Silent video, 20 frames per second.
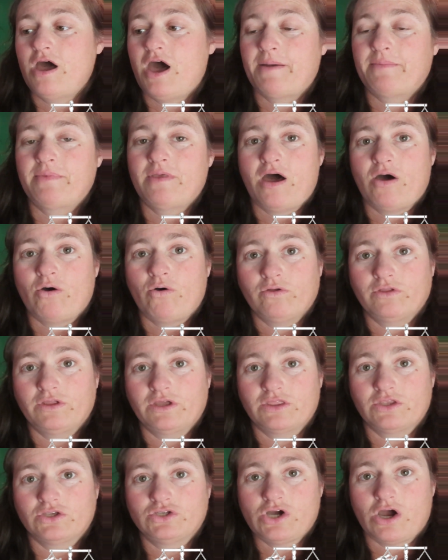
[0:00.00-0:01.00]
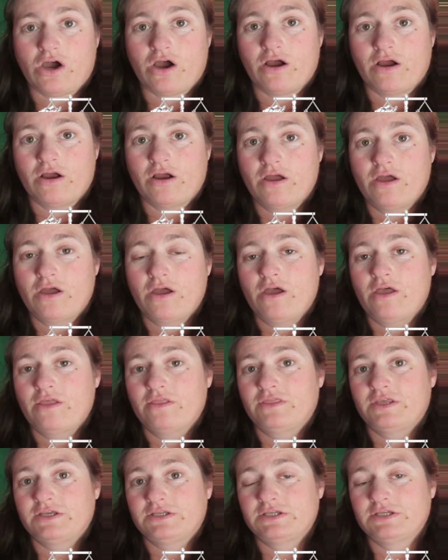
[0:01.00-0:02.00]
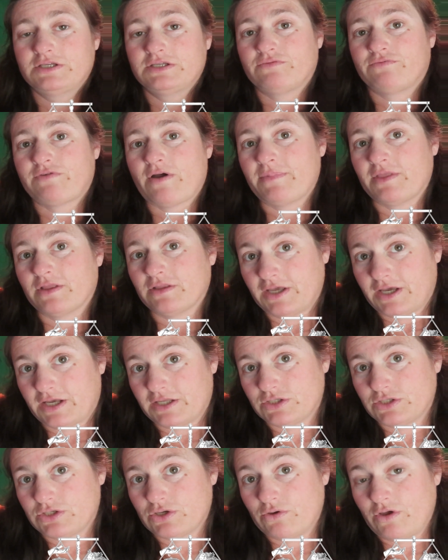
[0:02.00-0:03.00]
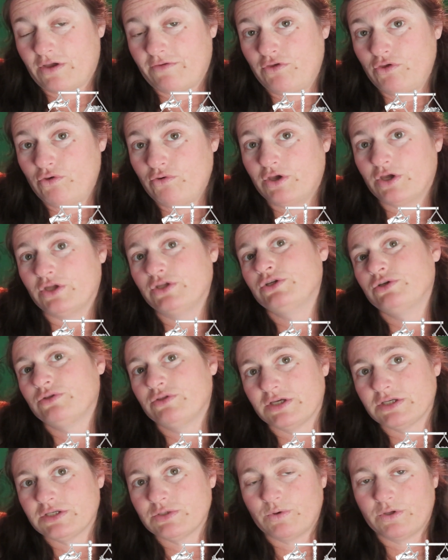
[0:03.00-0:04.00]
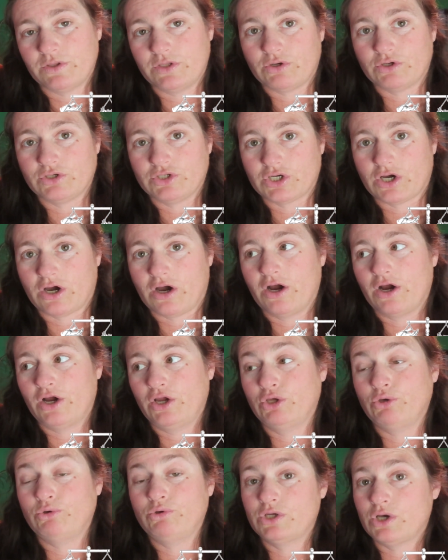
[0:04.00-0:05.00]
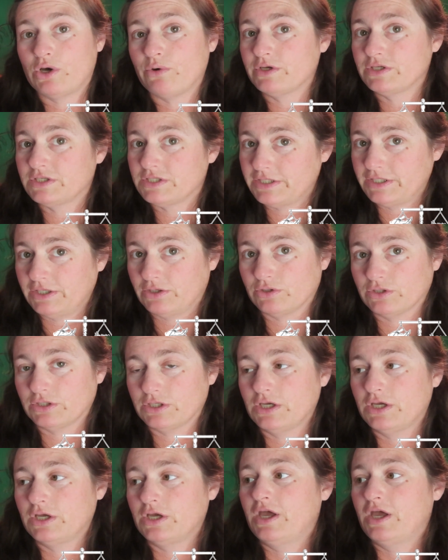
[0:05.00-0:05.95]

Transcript: I'm not holding the jar. This is from the lid. So if you can do this with your jar, you know it's sealed.